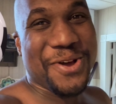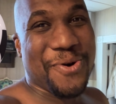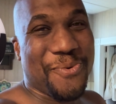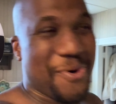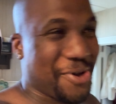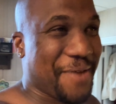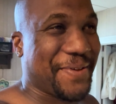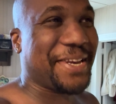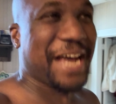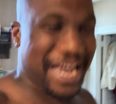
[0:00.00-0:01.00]
Woke up
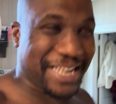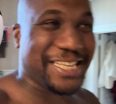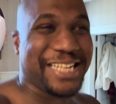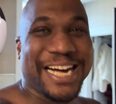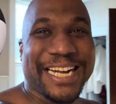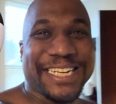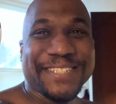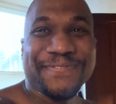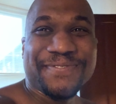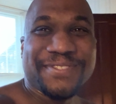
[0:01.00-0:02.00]
at nine o'clock.
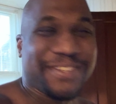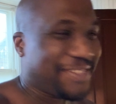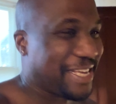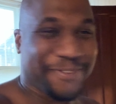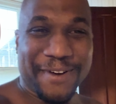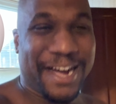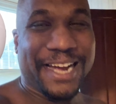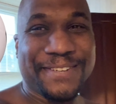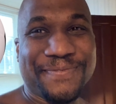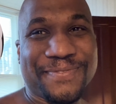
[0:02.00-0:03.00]
That's
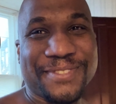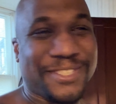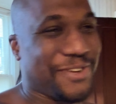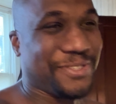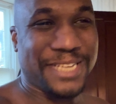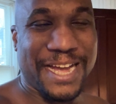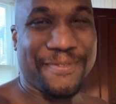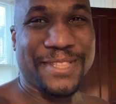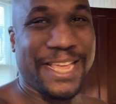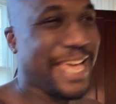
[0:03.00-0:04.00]
fine. Still in time
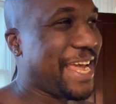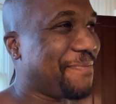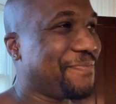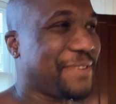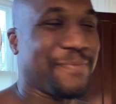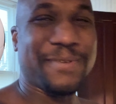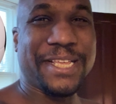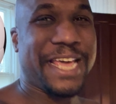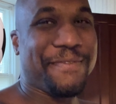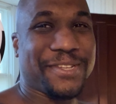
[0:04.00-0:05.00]
for the game, but the
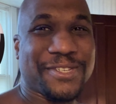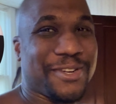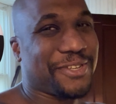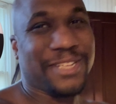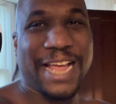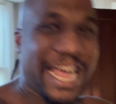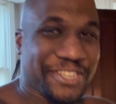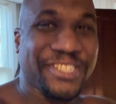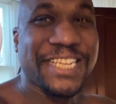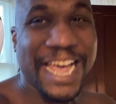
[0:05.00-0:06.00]
game doesn't start till like
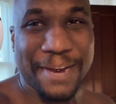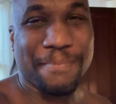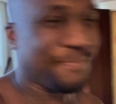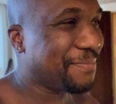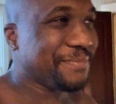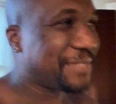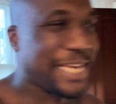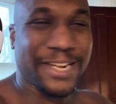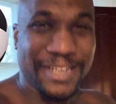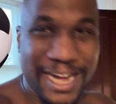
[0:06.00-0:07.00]
actually ten
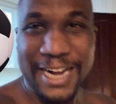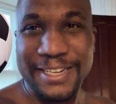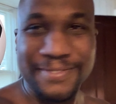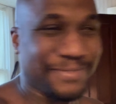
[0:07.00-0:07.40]
ten o'clock.